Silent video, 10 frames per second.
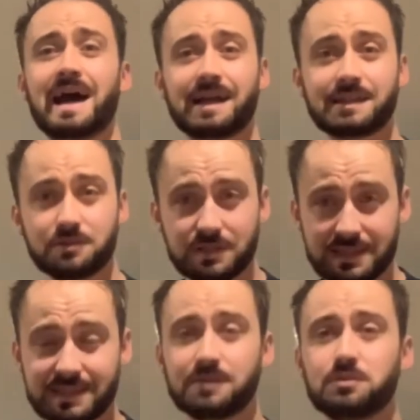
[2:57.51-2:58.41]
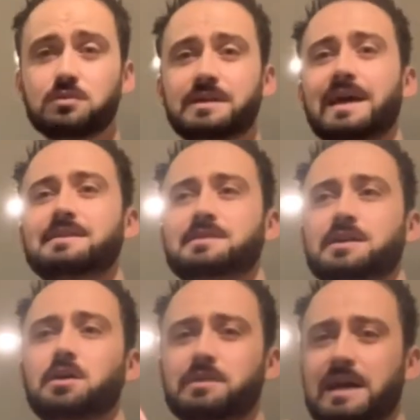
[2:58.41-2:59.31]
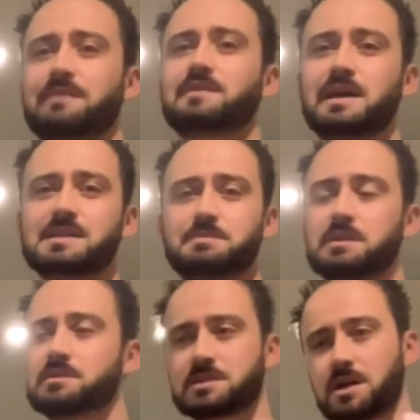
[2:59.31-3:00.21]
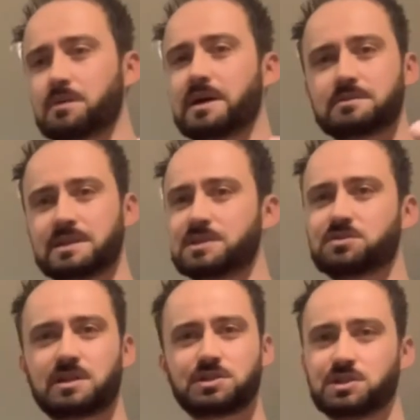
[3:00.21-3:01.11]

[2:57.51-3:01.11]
and then you still get to go and have that experience, go out, de-stress,